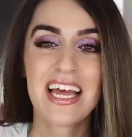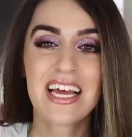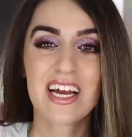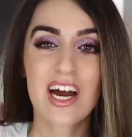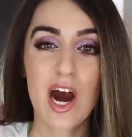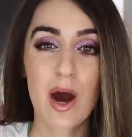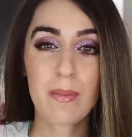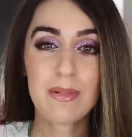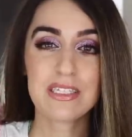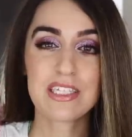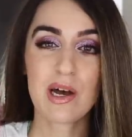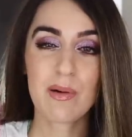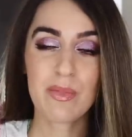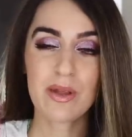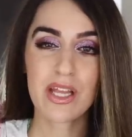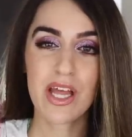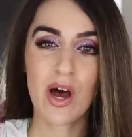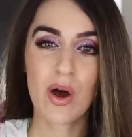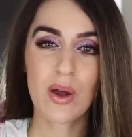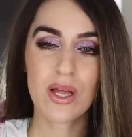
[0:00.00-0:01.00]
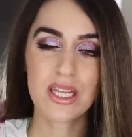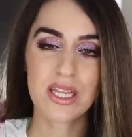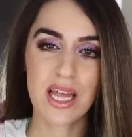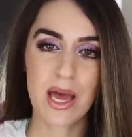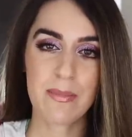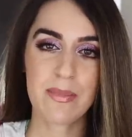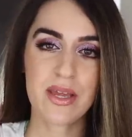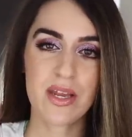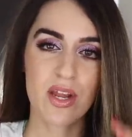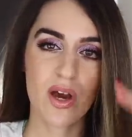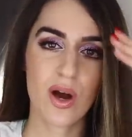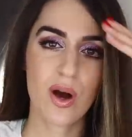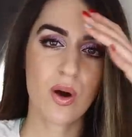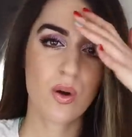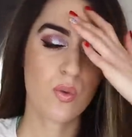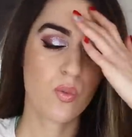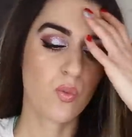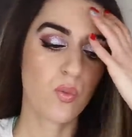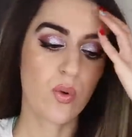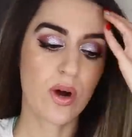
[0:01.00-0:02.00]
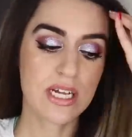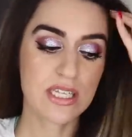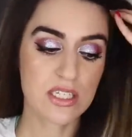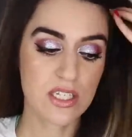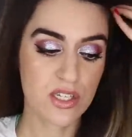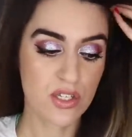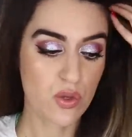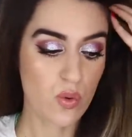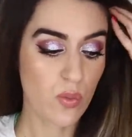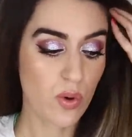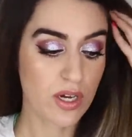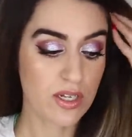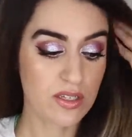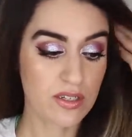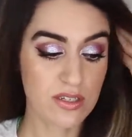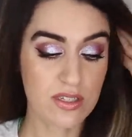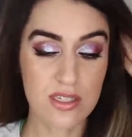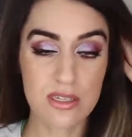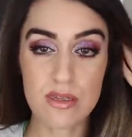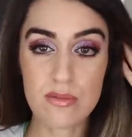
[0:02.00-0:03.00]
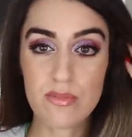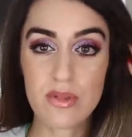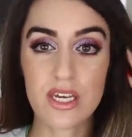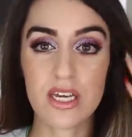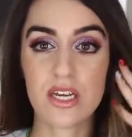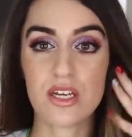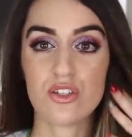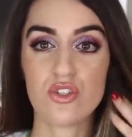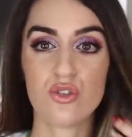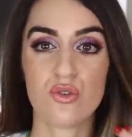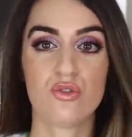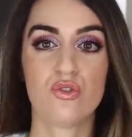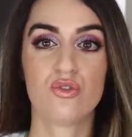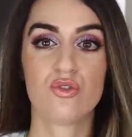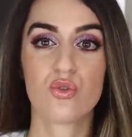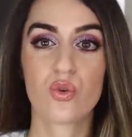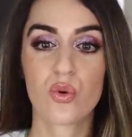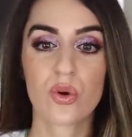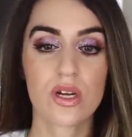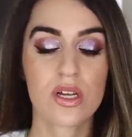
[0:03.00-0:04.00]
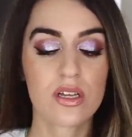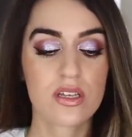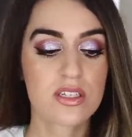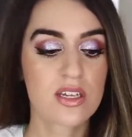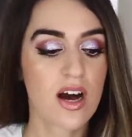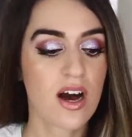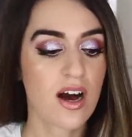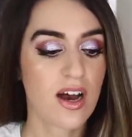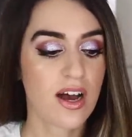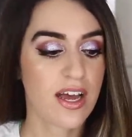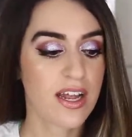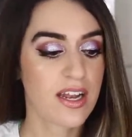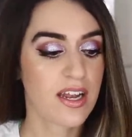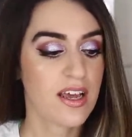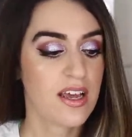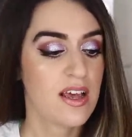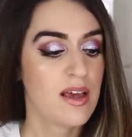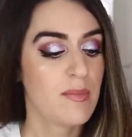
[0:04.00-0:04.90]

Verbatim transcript: Comment down below, let me know what you want to see me do tutorials on,